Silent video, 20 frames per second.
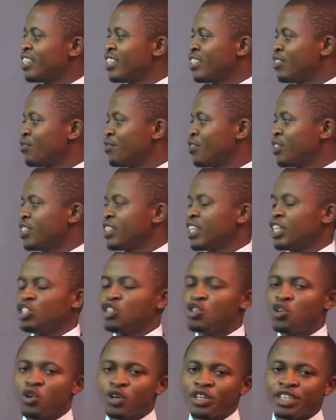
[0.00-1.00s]
delivery, the
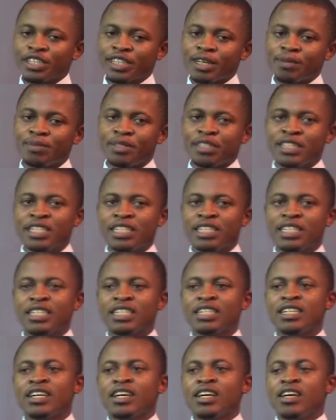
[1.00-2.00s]
new concept in
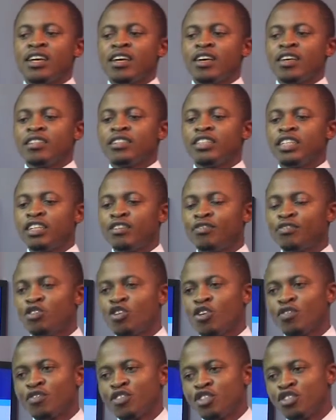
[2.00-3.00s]
delivery
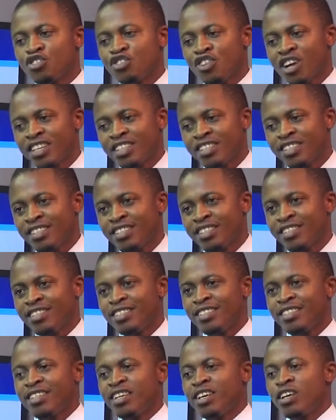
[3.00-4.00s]
of
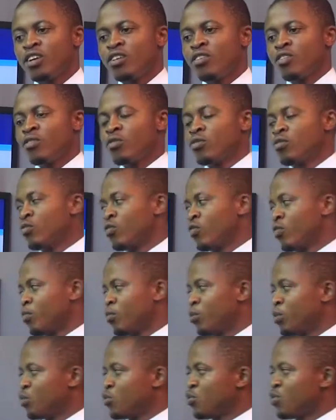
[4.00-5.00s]
instructions
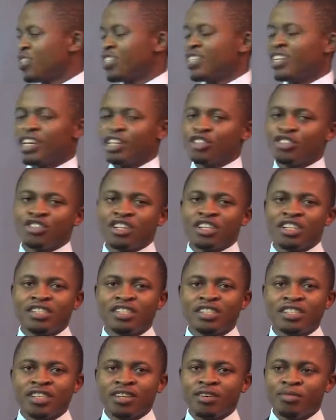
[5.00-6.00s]
between
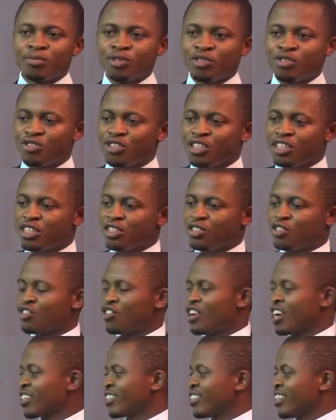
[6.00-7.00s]
lecturers, between
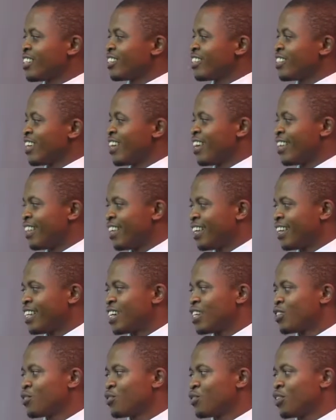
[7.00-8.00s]
instructors, and then
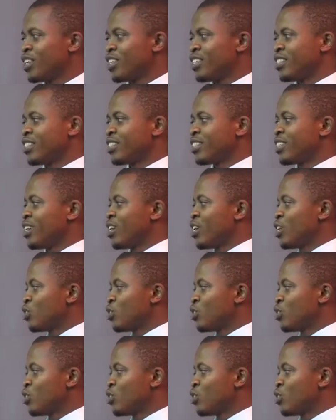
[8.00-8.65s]
their students.